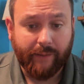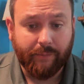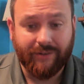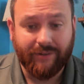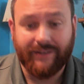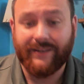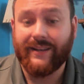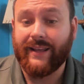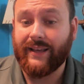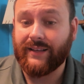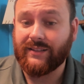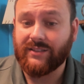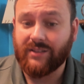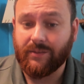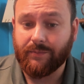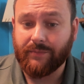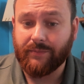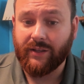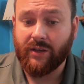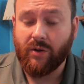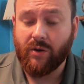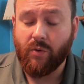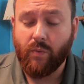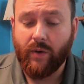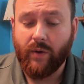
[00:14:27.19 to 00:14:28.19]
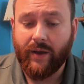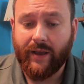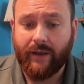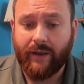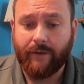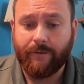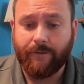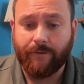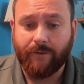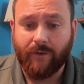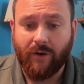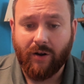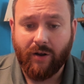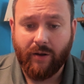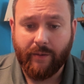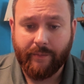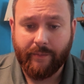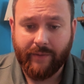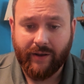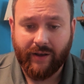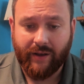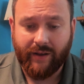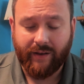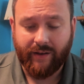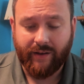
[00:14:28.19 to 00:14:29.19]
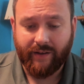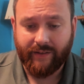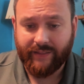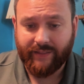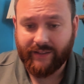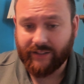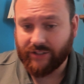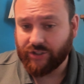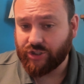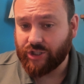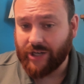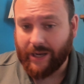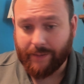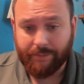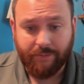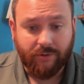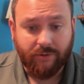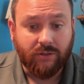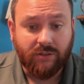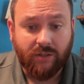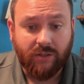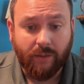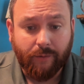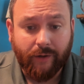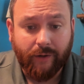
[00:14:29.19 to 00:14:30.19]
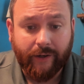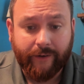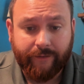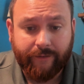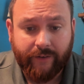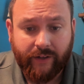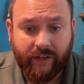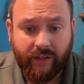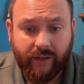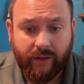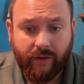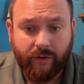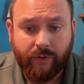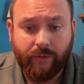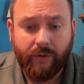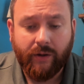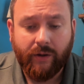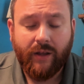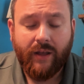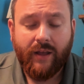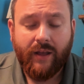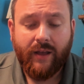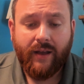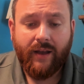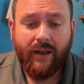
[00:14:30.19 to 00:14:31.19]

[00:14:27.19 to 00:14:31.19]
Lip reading: able to take something away from this chapter summary video.